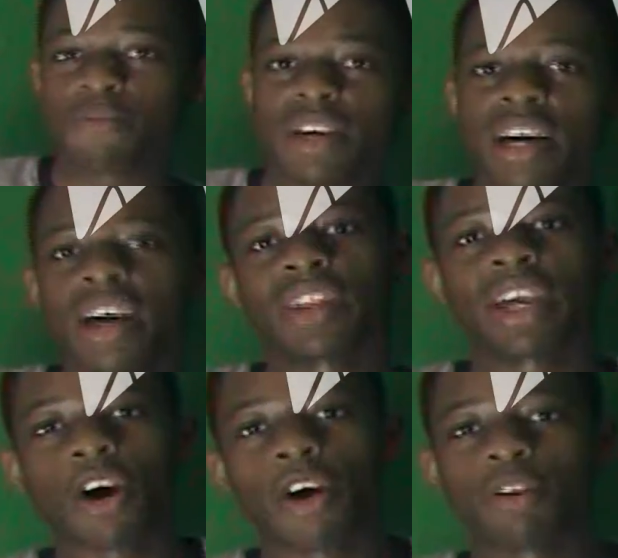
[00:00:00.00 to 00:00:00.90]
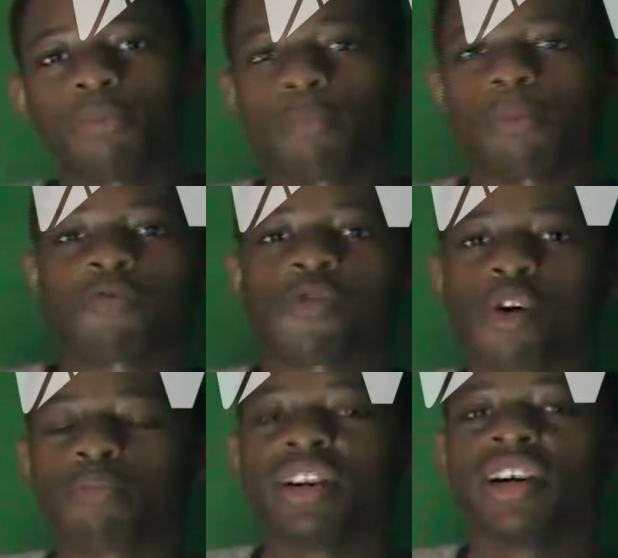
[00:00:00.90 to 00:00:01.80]
me. They called him up
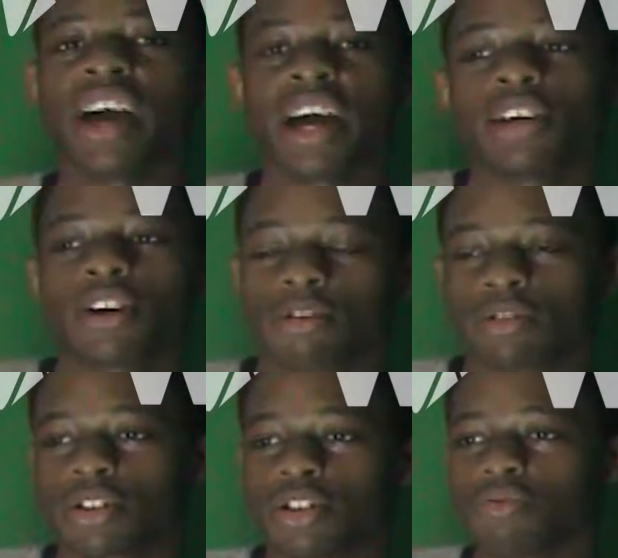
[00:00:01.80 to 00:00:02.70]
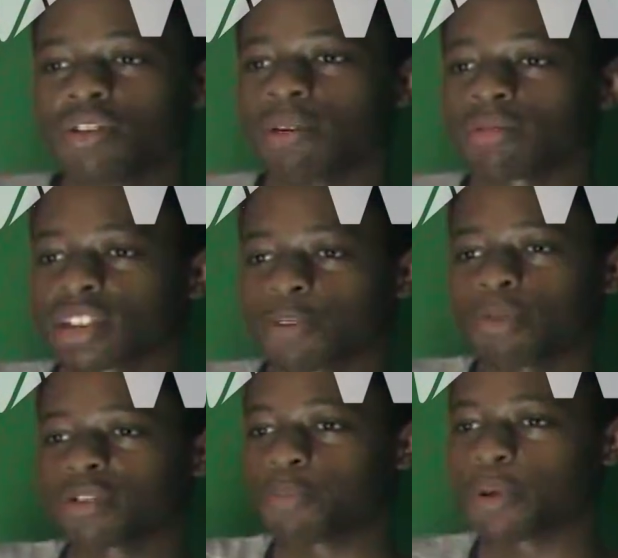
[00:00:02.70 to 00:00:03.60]
before me, and they called the dude that was
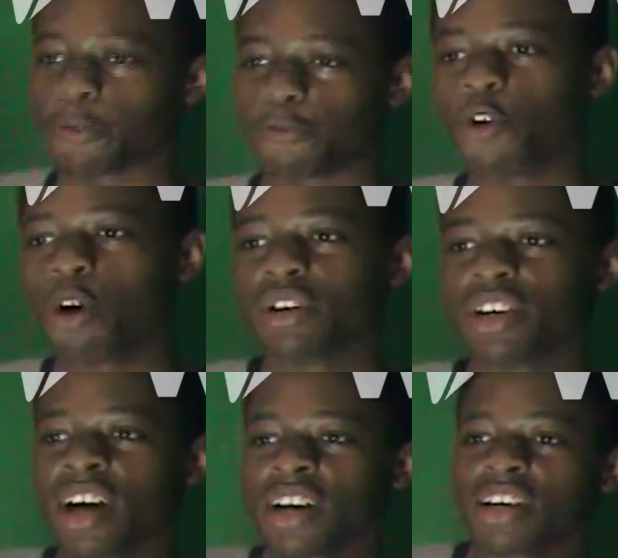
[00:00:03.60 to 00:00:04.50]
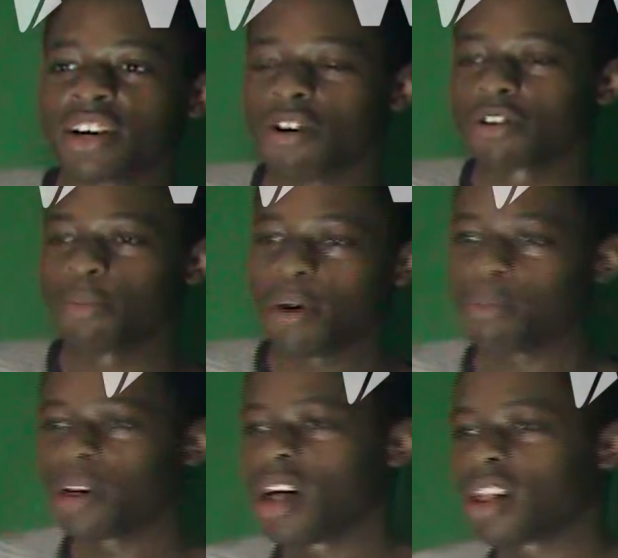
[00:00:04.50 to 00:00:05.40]
supposed to be before me. They called him
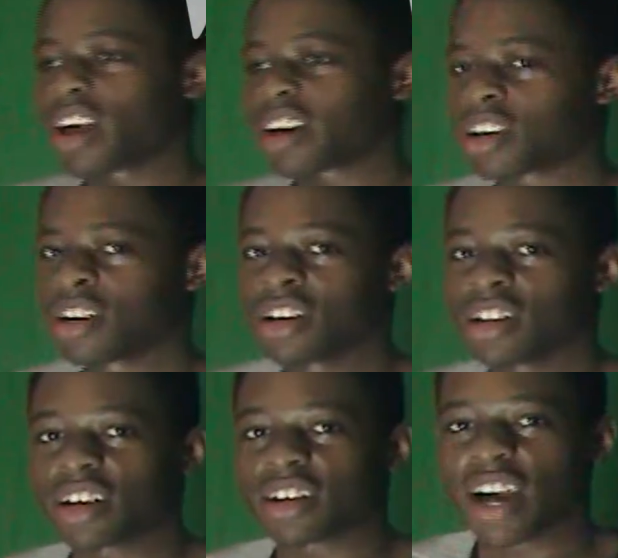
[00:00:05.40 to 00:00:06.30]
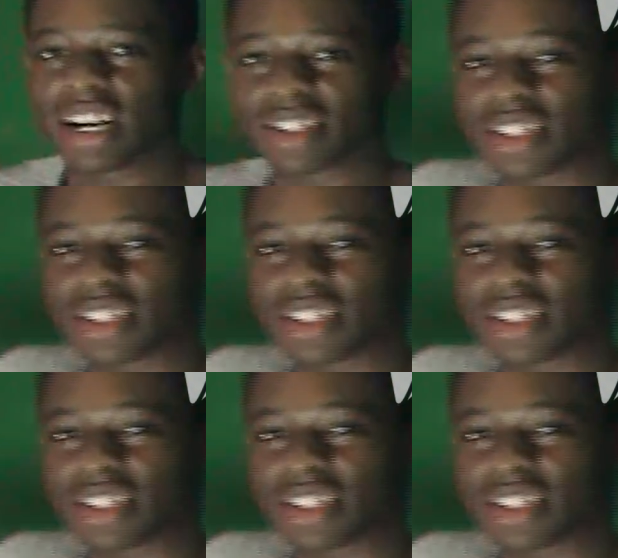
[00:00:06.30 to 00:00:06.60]
up like like as the